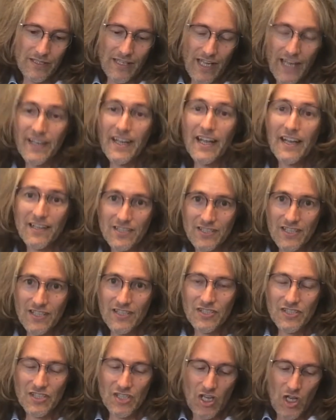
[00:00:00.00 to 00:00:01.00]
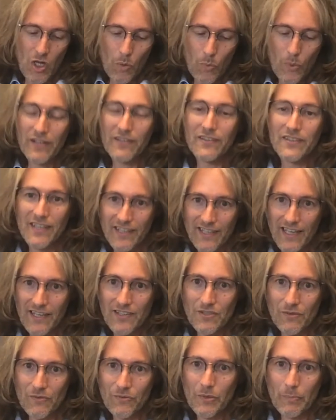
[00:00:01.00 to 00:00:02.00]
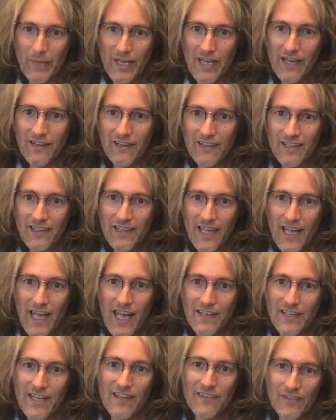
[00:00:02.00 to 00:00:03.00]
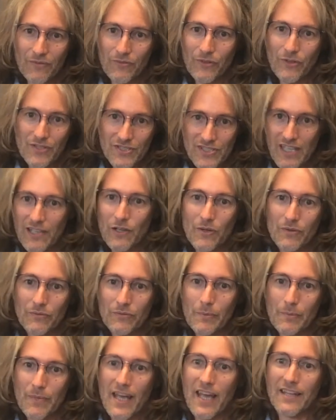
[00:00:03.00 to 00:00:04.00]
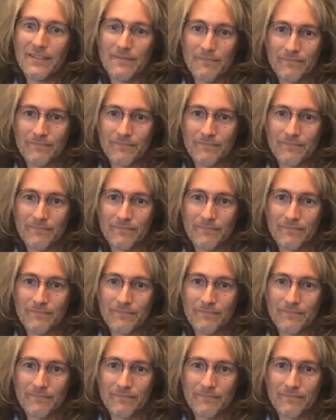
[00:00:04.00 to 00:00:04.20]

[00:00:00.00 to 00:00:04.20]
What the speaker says: analysis with the analysis of the peer, and then of course they learn from that.